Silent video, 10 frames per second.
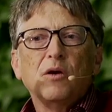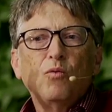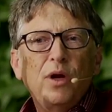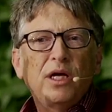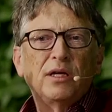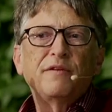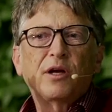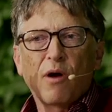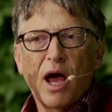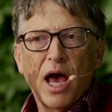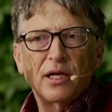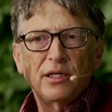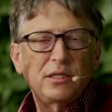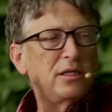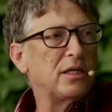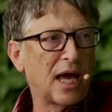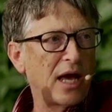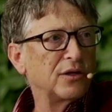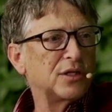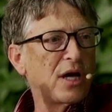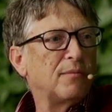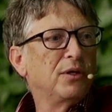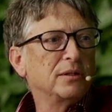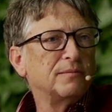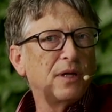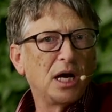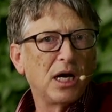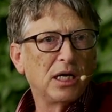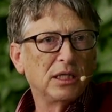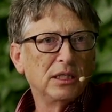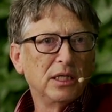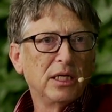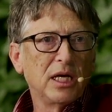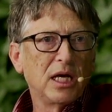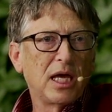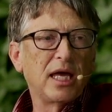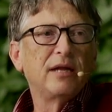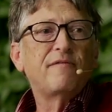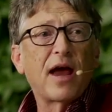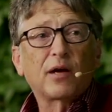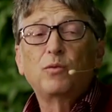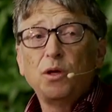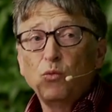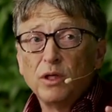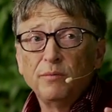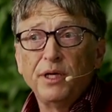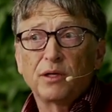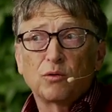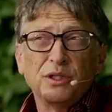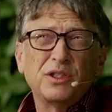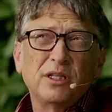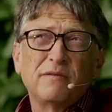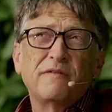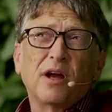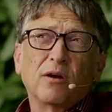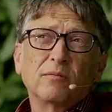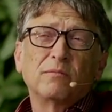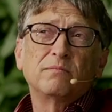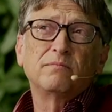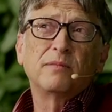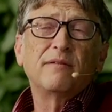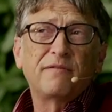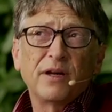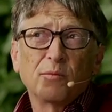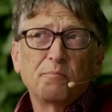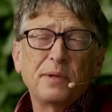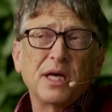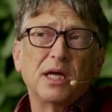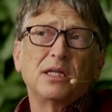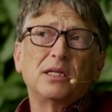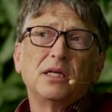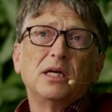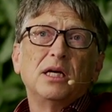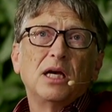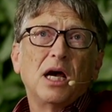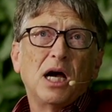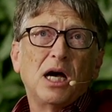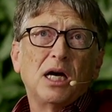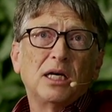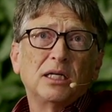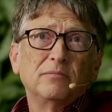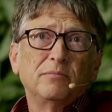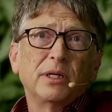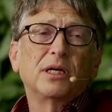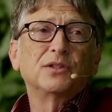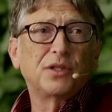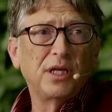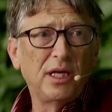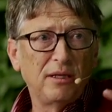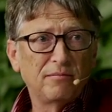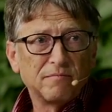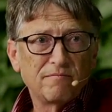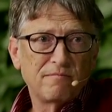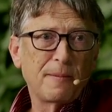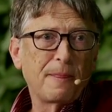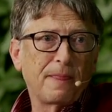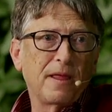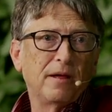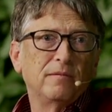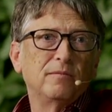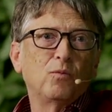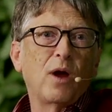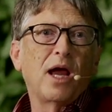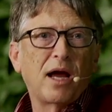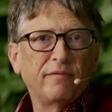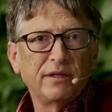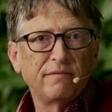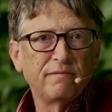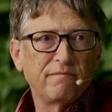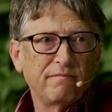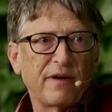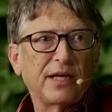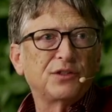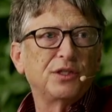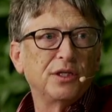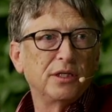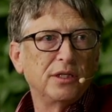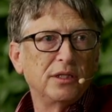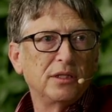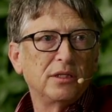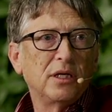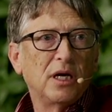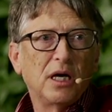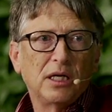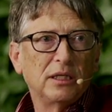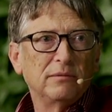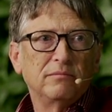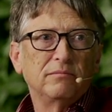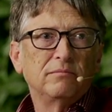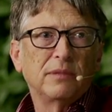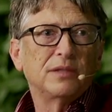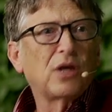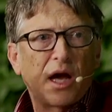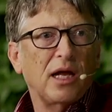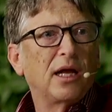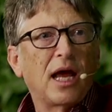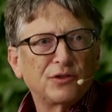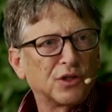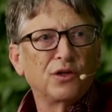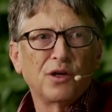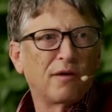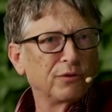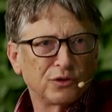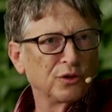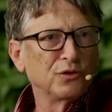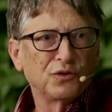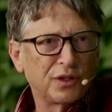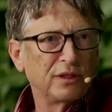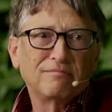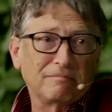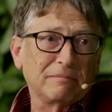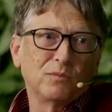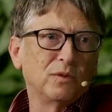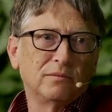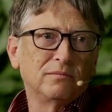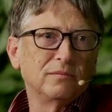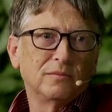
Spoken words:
we could figure out how to double. And in fact, we will be increasing a fair bit because the way I've invested has good enough returns that we'll